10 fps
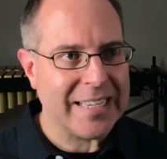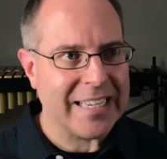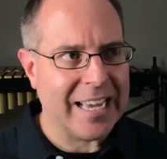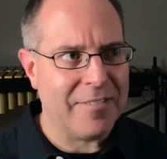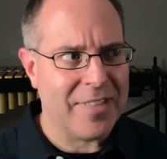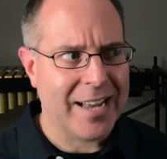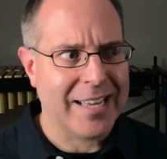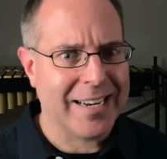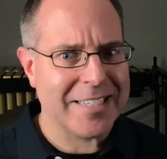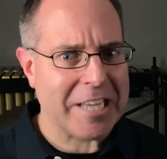If that
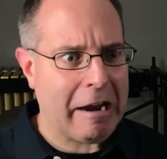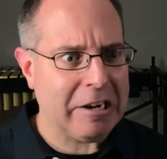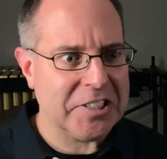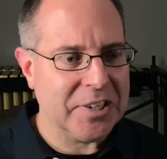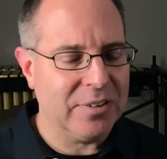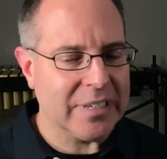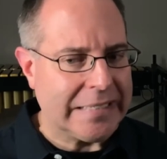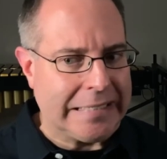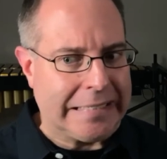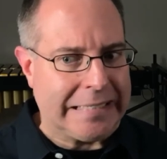kind of scares you,
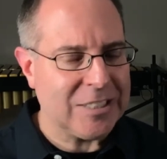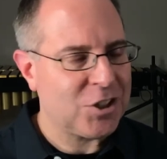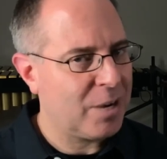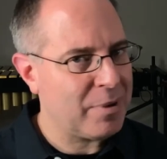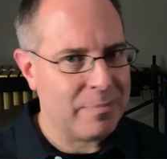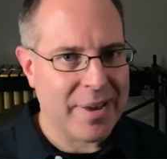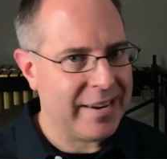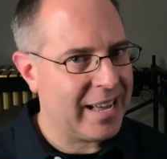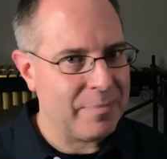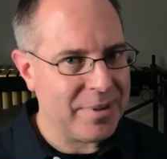trumpet may
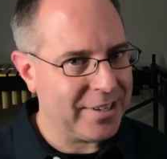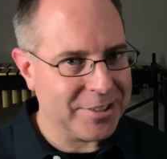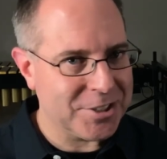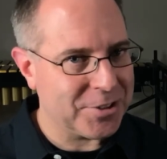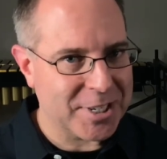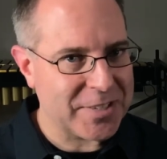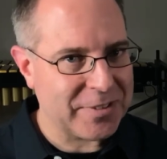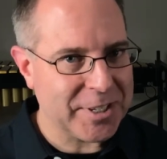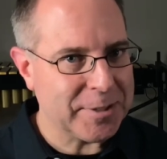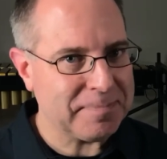not be a good choice for you.